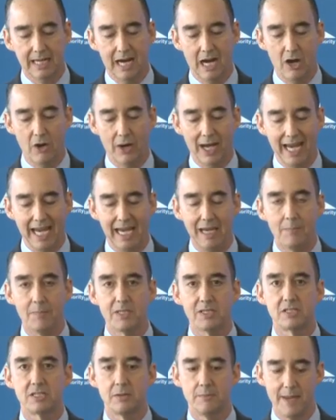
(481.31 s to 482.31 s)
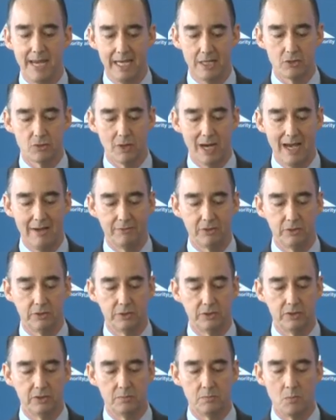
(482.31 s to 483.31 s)
Our aim is to make
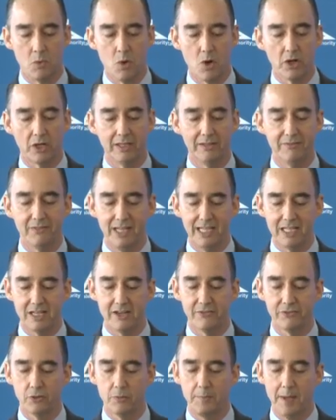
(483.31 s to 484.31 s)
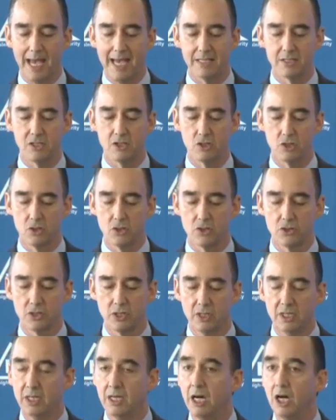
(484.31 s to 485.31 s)
travel more convenient for passengers
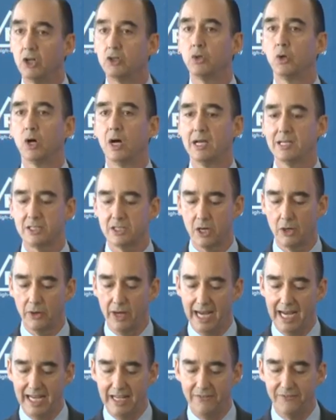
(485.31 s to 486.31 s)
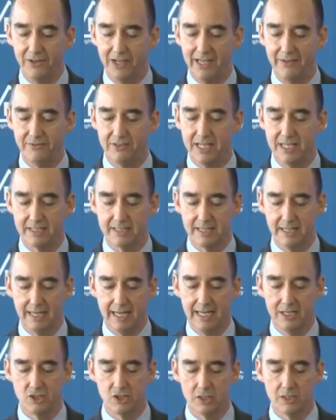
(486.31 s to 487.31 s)
across our 85
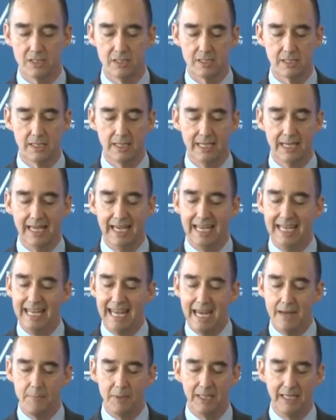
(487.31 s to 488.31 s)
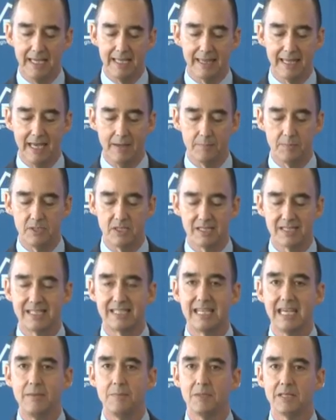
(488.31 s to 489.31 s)
destinations, enabling them to
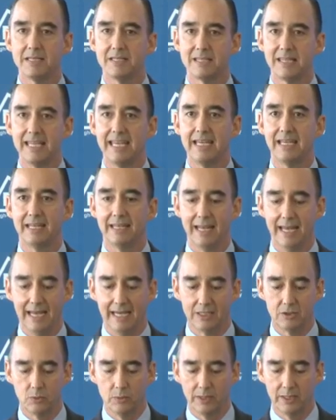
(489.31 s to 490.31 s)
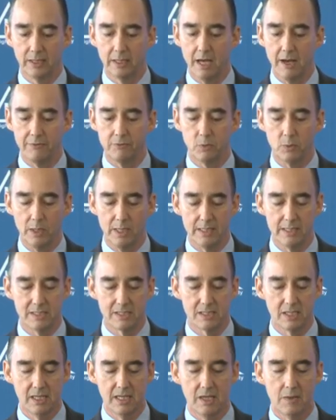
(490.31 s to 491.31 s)
seamlessly connect with loved
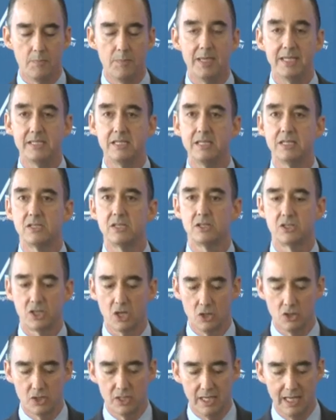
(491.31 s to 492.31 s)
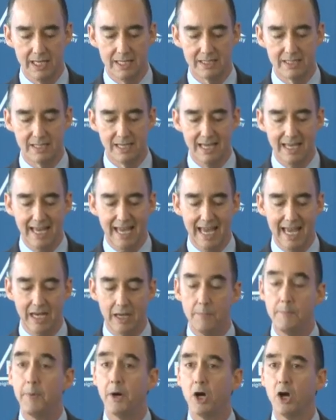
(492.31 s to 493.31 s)
ones, business associates, and
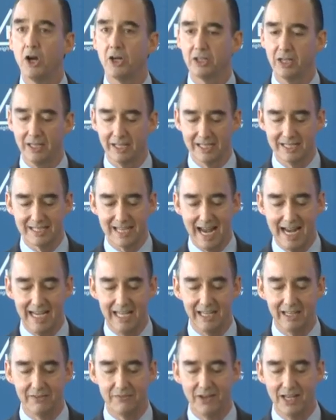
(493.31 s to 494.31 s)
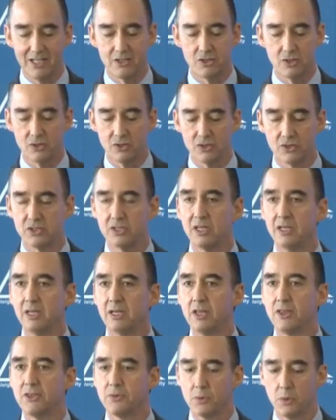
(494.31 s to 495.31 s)
embark on exciting adventures
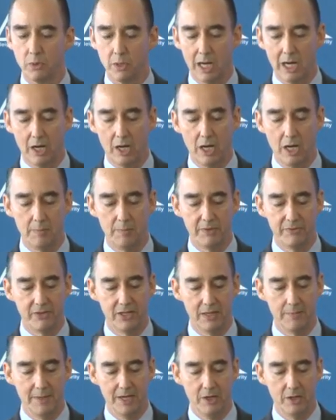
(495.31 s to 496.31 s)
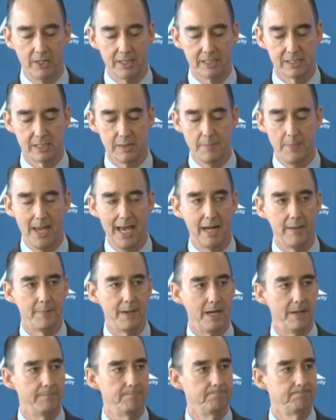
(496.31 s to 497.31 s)
through our Hub of the Americas in
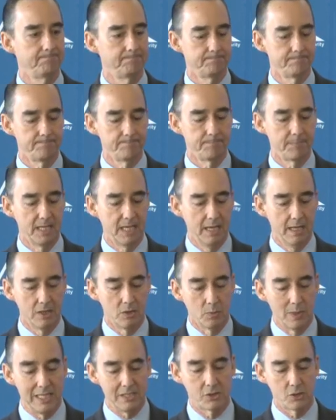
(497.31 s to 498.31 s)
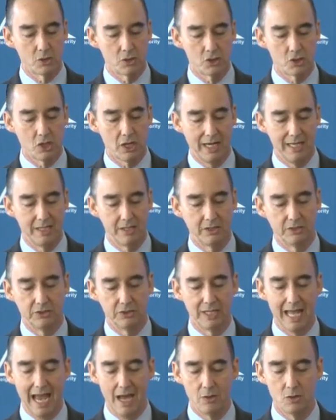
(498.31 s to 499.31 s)
Panama. The Research Triangle
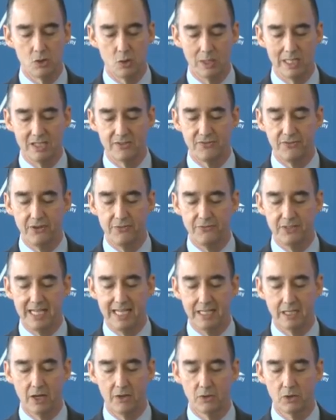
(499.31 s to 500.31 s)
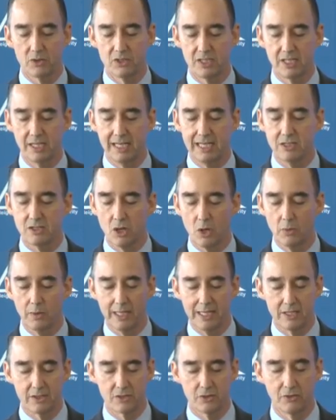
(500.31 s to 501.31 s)
now joins 15 other cities
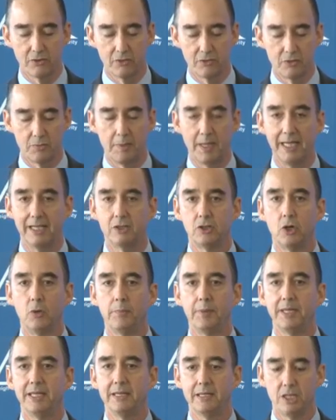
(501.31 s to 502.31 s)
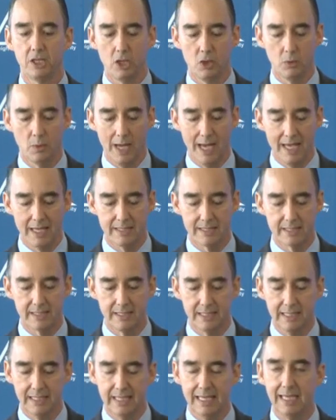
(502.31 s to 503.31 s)
already served by Copa in the
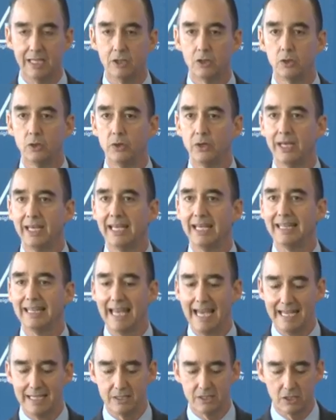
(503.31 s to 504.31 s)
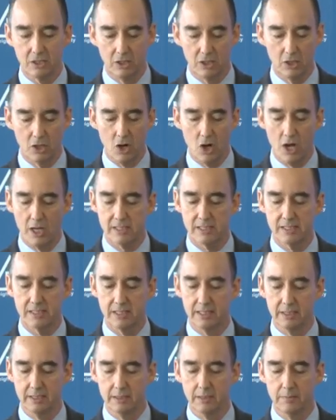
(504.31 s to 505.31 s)
U.S., including Atlanta,
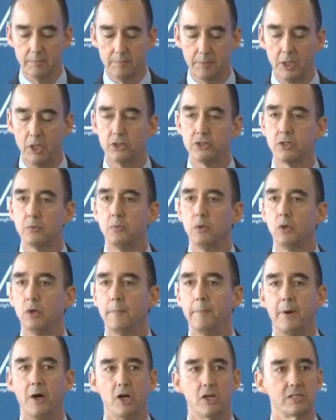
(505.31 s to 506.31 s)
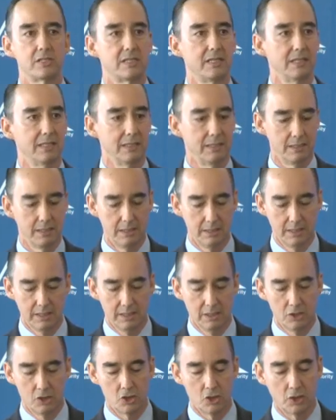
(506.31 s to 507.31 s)
Austin, Baltimore, Boston,
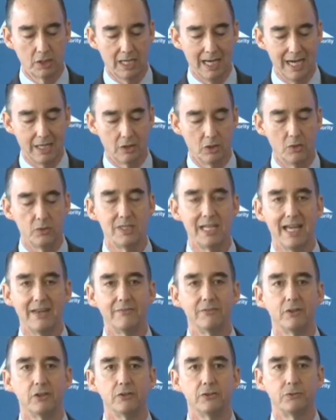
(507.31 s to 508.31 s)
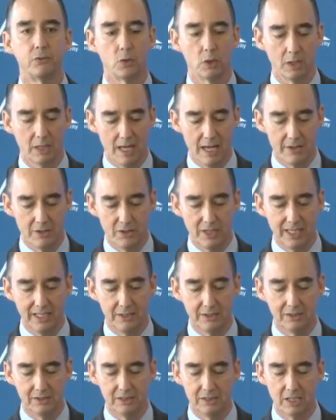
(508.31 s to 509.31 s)
Chicago, Denver, Fort
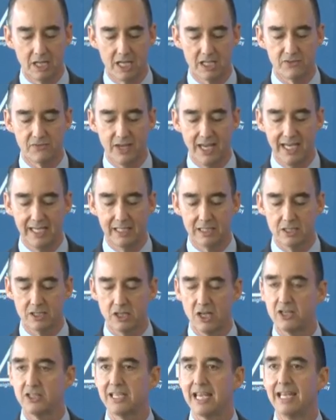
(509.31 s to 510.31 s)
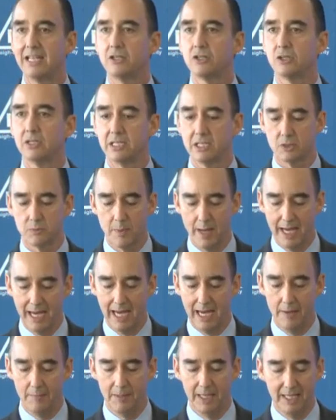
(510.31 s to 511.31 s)
Lauderdale, Las Vegas, Los Angeles,
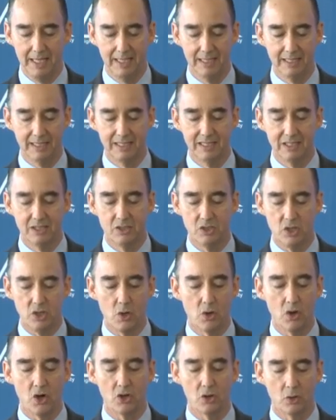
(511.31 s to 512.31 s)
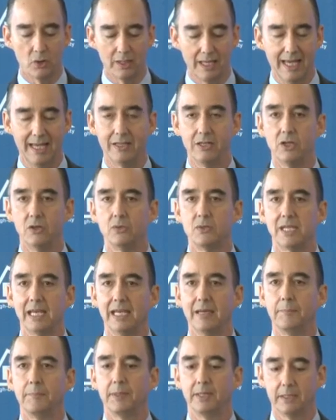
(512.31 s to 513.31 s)
Miami, New York, Orlando,
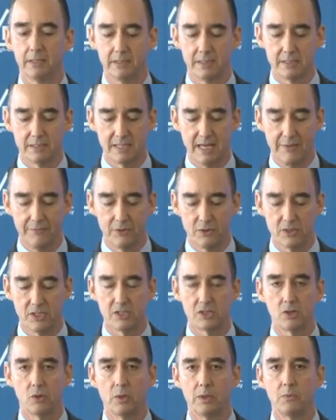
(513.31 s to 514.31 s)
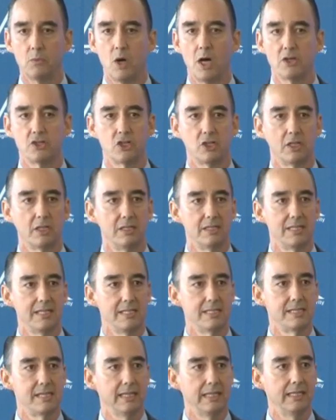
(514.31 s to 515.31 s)
Tampa, San Francisco, and Washington,
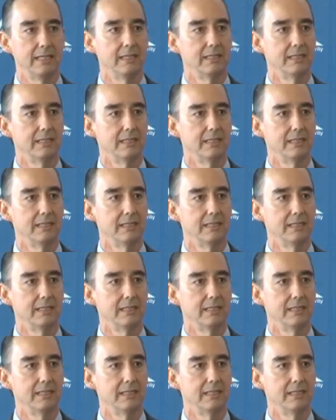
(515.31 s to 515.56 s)
D.C.